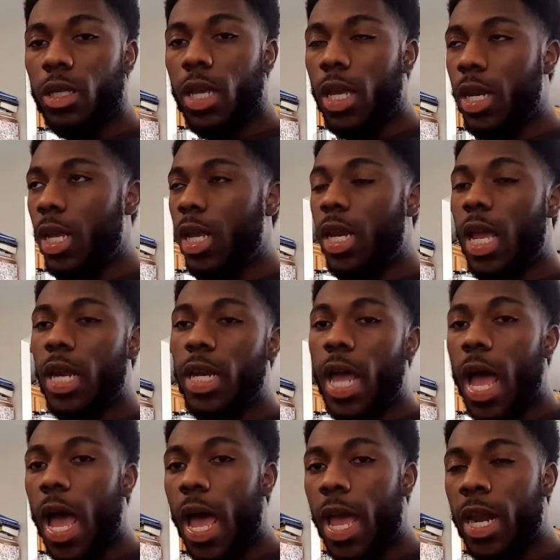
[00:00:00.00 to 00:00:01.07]
And then they
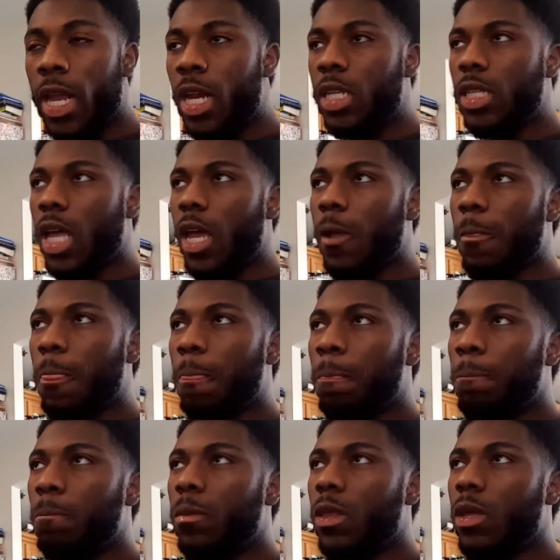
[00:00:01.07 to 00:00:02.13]
die. And then it's like,
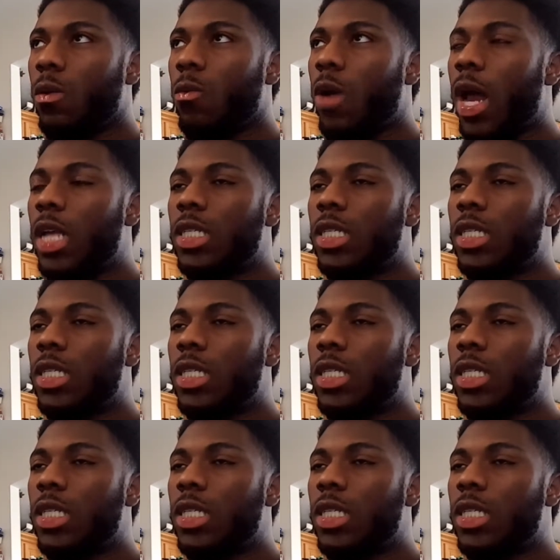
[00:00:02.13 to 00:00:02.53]
why